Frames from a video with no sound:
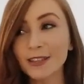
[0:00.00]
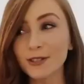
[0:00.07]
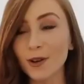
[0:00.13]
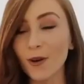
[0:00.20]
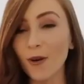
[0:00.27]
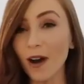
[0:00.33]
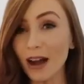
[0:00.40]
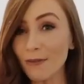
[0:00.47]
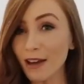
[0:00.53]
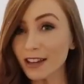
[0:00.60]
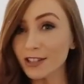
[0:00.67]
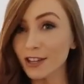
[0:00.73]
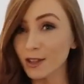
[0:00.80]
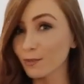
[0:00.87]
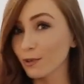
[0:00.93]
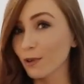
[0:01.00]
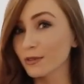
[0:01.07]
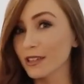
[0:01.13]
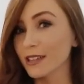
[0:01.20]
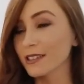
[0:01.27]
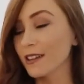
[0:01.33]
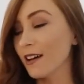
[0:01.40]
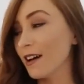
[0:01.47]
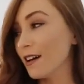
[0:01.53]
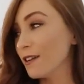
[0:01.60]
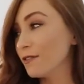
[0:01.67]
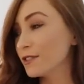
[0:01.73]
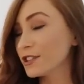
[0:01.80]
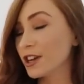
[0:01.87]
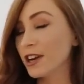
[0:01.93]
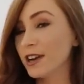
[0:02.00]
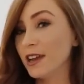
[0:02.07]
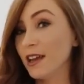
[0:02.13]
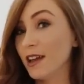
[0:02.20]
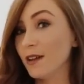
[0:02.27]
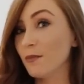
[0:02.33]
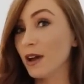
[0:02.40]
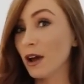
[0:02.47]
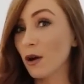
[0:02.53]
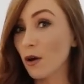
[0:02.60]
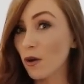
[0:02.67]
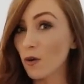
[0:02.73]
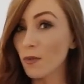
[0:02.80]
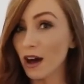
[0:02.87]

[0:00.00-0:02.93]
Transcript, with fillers: So I'm actually in the process of turning my home